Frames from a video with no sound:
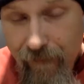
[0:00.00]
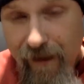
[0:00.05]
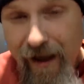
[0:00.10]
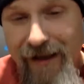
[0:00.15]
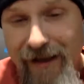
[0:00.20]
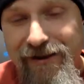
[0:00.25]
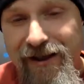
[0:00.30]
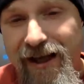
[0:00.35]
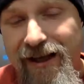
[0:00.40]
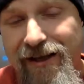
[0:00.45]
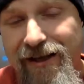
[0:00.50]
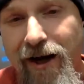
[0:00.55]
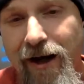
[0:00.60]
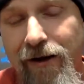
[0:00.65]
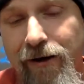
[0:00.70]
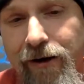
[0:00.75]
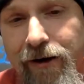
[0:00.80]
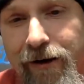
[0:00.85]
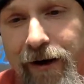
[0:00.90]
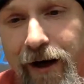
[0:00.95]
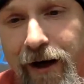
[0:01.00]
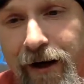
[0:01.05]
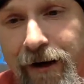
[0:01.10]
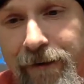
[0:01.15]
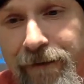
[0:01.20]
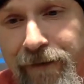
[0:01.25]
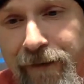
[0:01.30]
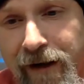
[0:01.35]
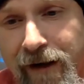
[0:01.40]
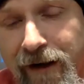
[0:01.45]
It's that color.
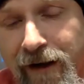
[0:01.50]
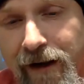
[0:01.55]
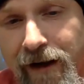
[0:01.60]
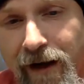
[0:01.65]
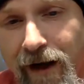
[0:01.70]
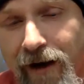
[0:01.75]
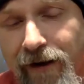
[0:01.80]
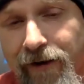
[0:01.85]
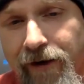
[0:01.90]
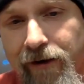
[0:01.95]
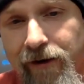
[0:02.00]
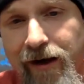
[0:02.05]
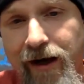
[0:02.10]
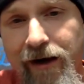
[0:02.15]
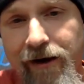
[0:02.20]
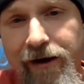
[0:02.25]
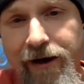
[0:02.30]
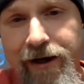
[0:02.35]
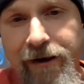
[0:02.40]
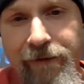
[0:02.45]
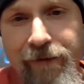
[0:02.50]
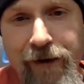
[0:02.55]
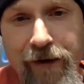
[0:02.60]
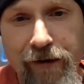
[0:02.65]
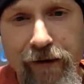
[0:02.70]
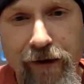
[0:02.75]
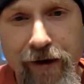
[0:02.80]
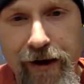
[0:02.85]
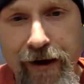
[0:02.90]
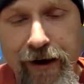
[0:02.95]
I don't know, Larry, if
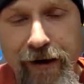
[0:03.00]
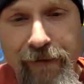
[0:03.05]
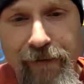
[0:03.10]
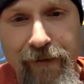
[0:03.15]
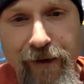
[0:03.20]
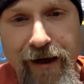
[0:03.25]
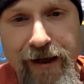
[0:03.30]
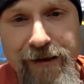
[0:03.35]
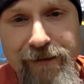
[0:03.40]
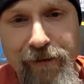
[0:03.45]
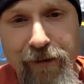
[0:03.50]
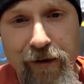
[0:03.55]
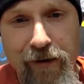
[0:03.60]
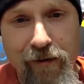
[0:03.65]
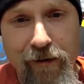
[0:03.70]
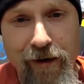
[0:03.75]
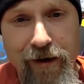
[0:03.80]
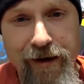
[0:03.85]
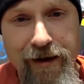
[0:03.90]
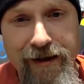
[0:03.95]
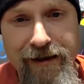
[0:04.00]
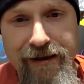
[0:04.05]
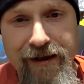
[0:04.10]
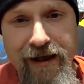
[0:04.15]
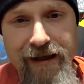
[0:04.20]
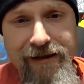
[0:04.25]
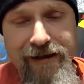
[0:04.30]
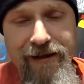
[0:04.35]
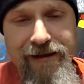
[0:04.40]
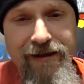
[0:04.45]
you're looking in Facebook one of these
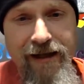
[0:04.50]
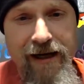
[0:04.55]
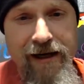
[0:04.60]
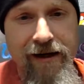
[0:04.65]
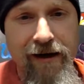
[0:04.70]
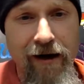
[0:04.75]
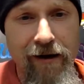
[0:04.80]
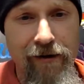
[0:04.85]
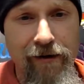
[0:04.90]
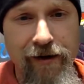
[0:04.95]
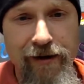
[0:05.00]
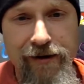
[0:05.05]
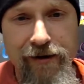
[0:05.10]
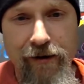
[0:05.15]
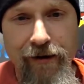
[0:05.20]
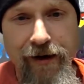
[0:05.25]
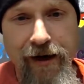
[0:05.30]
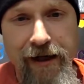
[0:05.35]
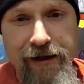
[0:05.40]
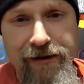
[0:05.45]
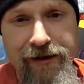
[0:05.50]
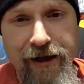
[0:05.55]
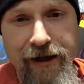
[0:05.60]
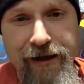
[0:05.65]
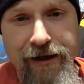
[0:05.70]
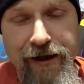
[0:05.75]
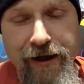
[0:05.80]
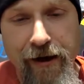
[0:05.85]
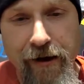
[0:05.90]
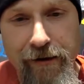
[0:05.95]
days, it's that color that's on that
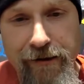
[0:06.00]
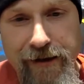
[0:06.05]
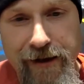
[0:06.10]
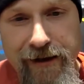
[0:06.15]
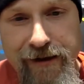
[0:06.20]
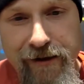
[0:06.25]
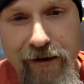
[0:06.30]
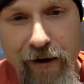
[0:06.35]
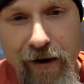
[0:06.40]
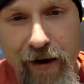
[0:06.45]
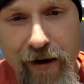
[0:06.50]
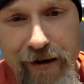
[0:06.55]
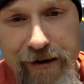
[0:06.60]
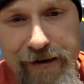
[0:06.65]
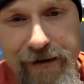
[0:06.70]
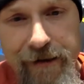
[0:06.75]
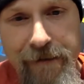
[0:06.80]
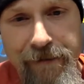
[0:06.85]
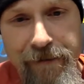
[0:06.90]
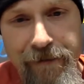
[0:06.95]
GTO's exhaust.